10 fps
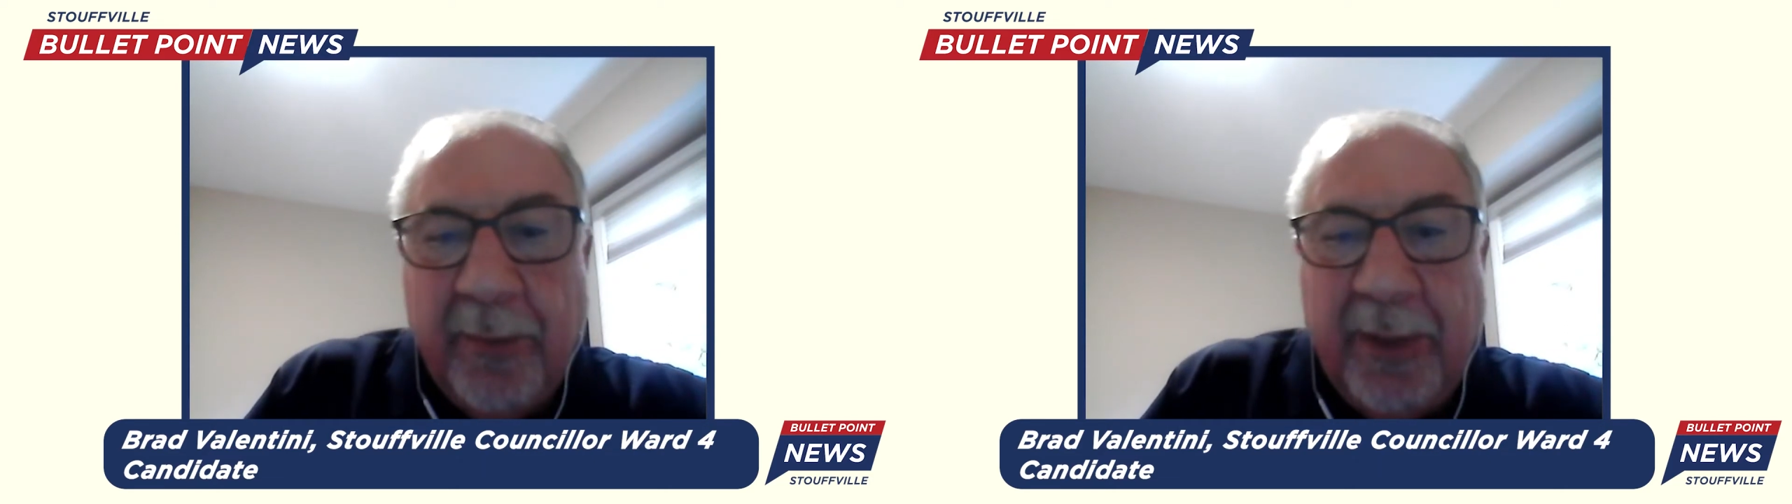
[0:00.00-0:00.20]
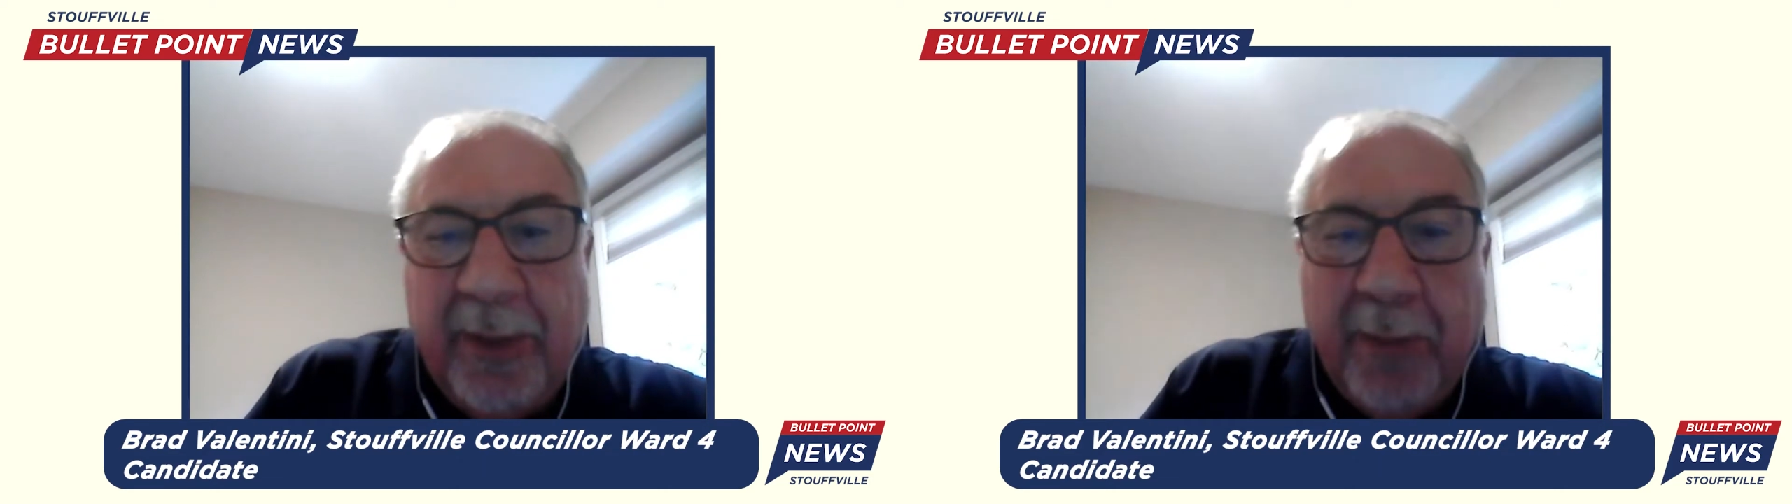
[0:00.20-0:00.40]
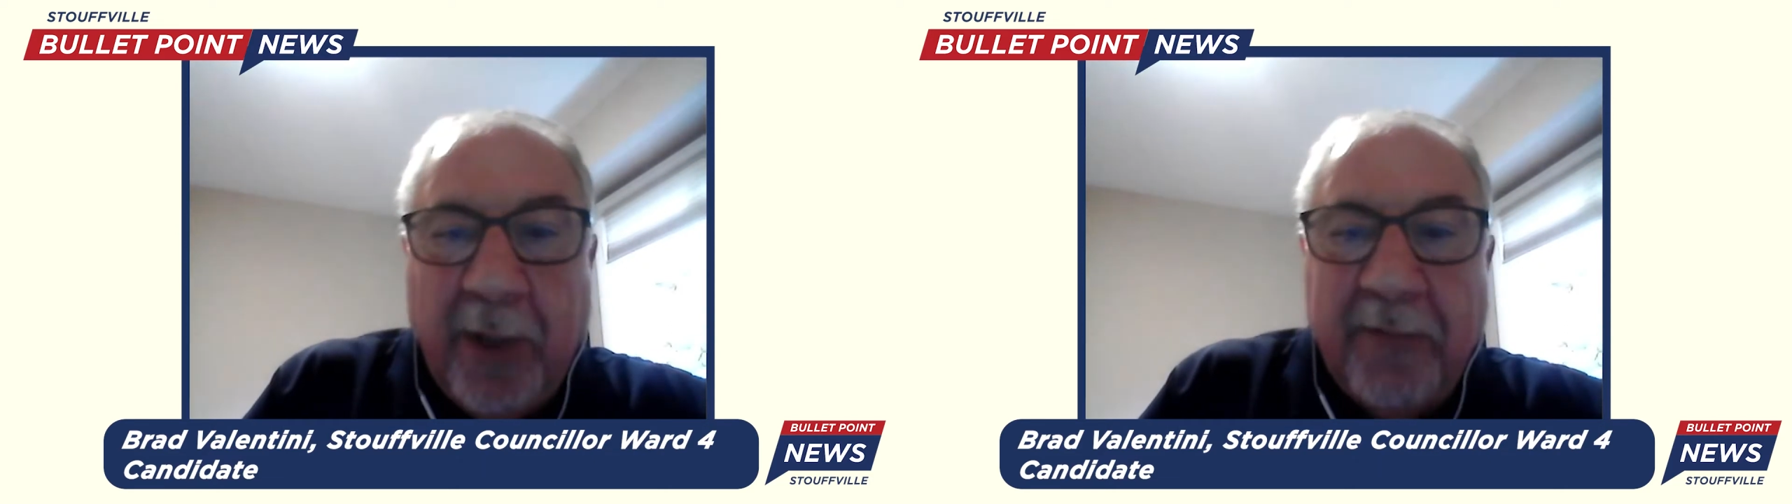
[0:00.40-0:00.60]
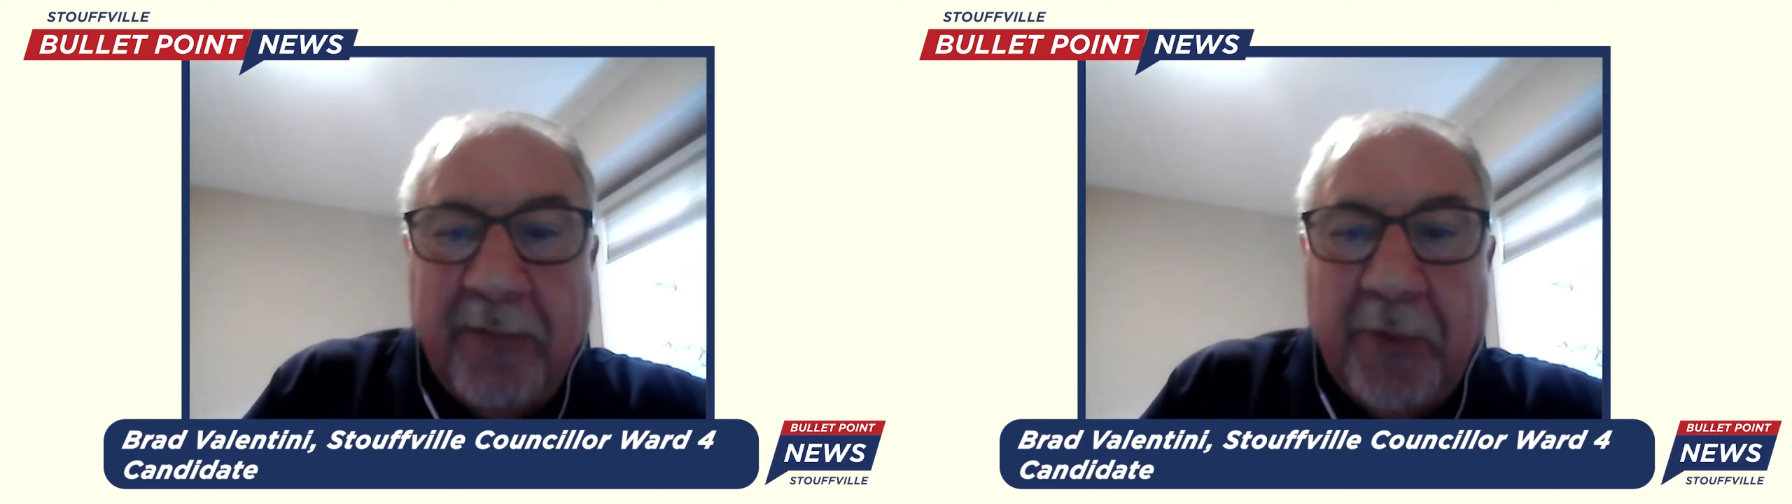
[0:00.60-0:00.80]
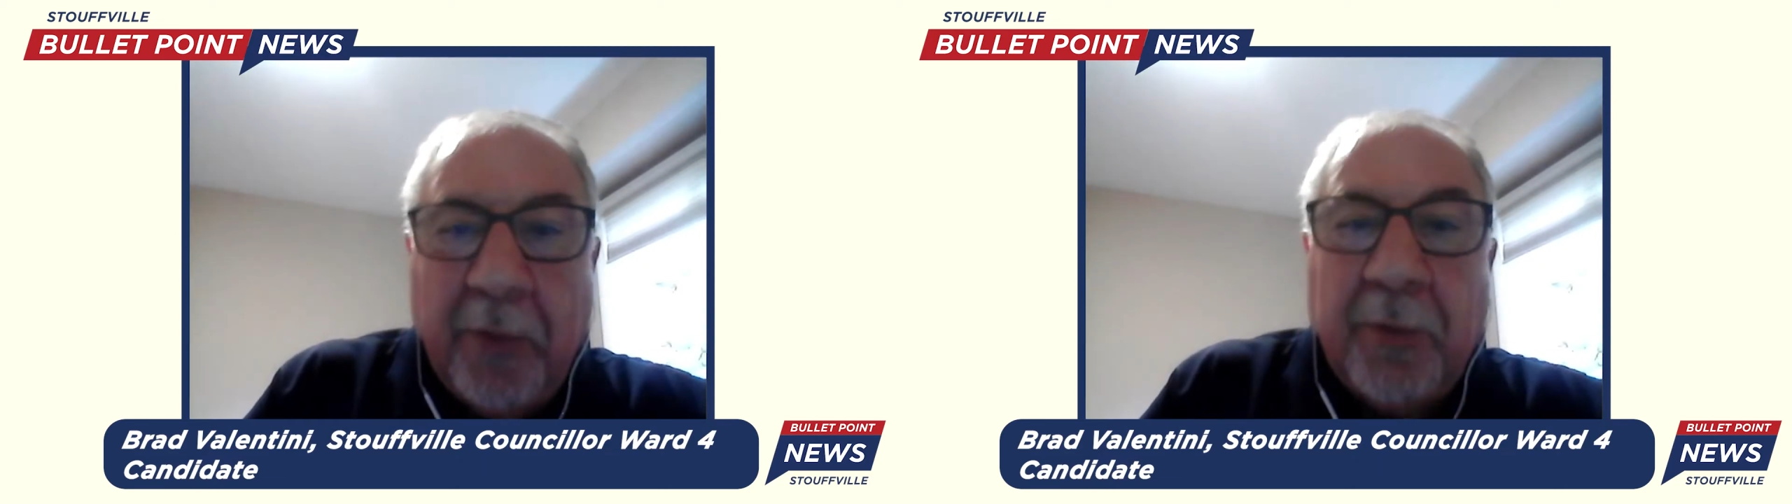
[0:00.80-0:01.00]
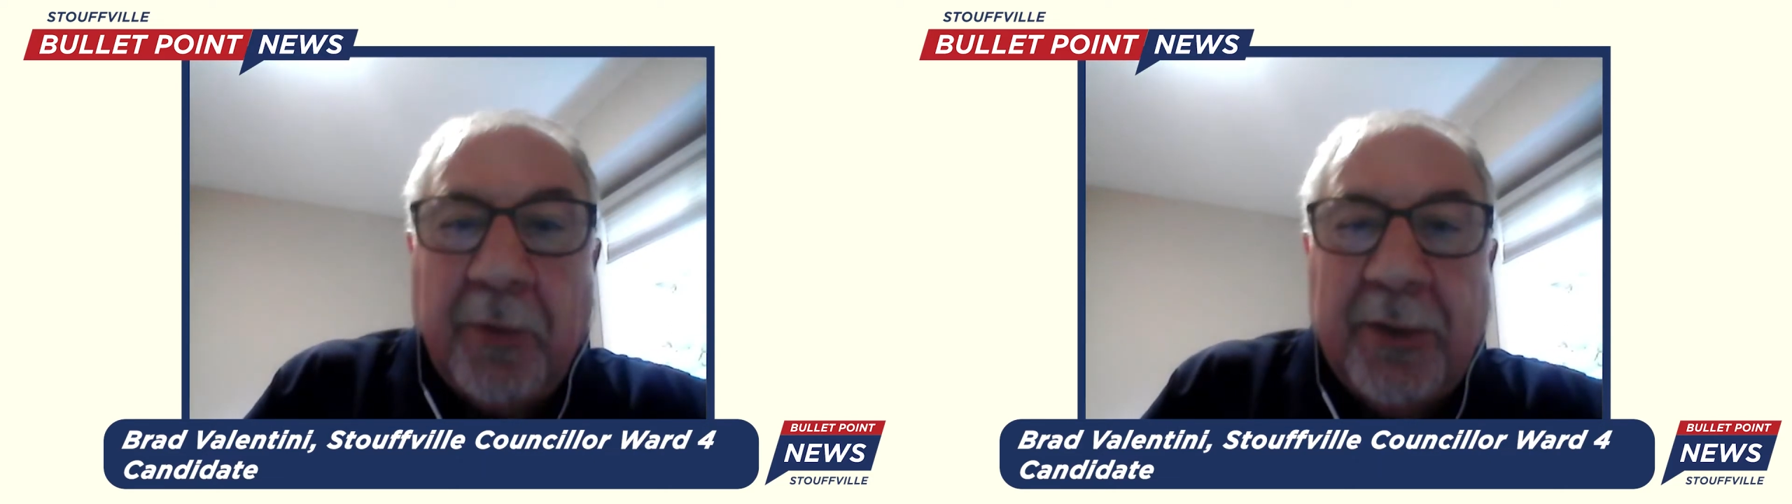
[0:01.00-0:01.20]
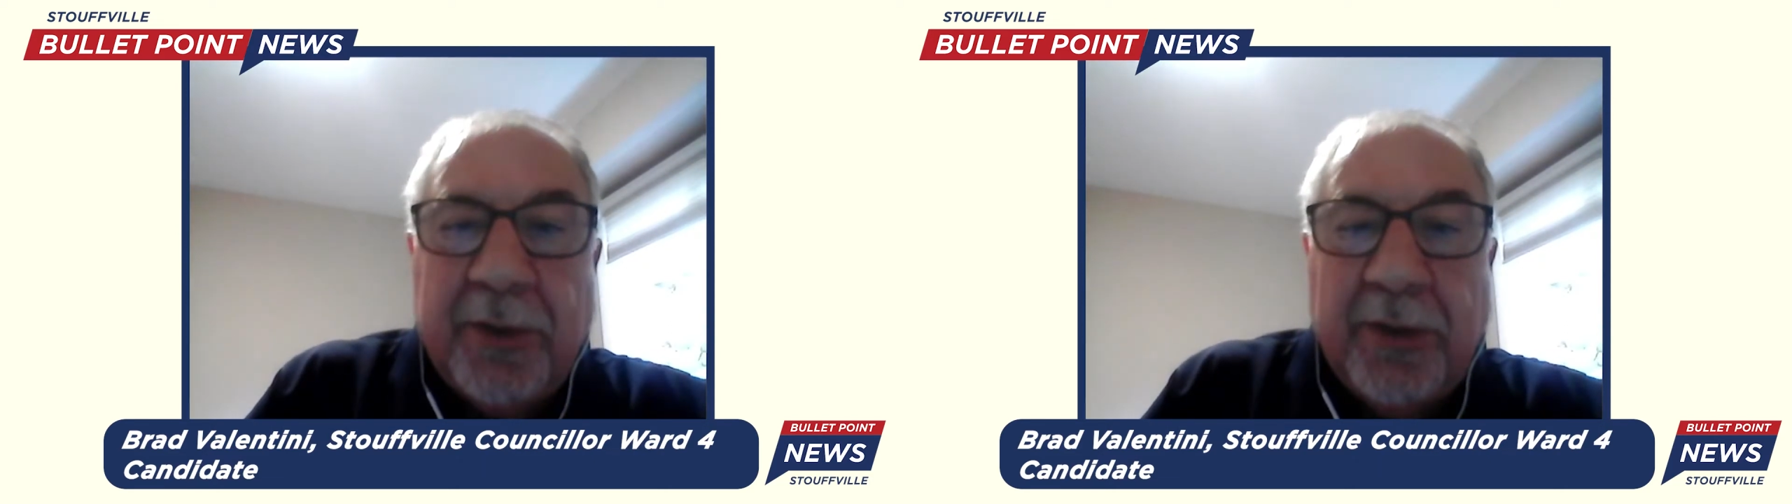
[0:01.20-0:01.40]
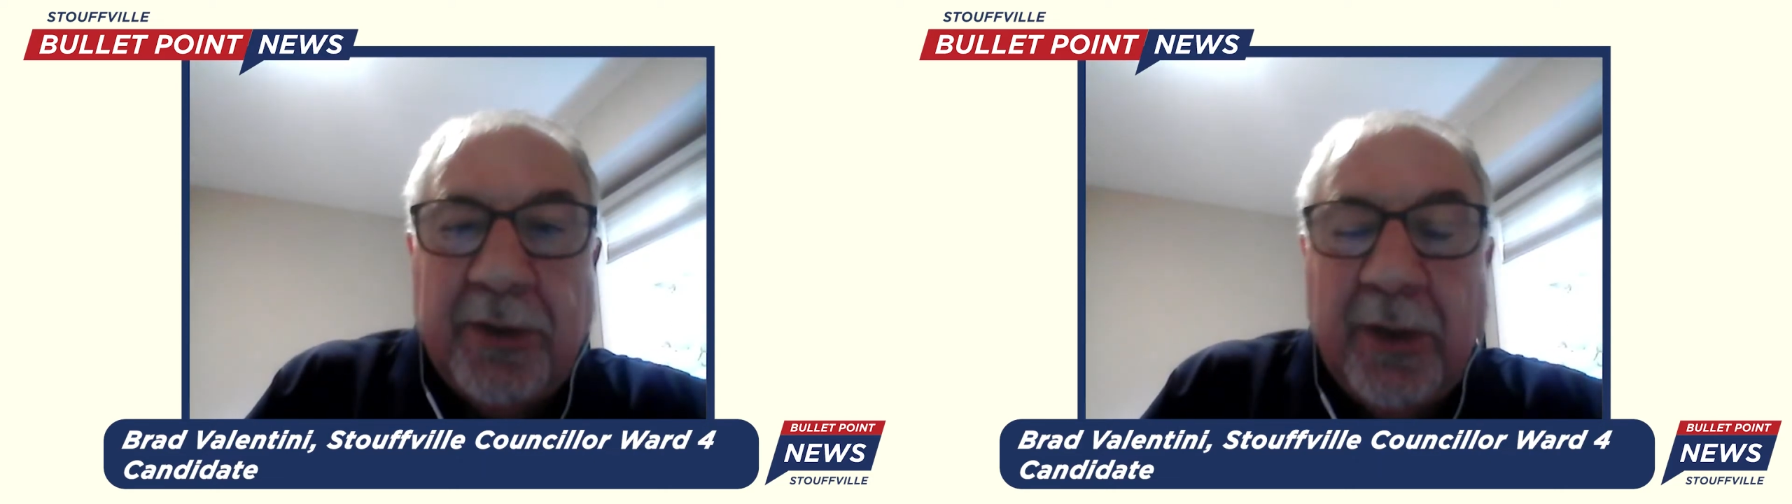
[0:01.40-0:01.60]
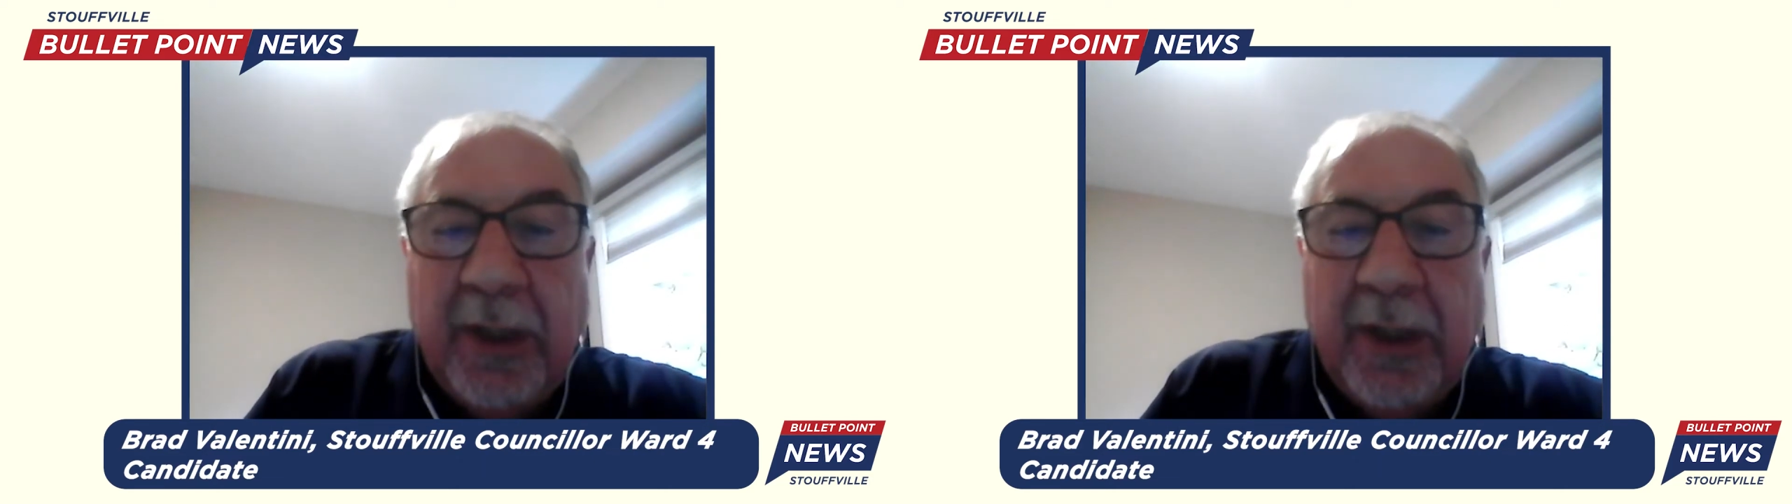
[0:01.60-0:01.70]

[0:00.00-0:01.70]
being part of York Region,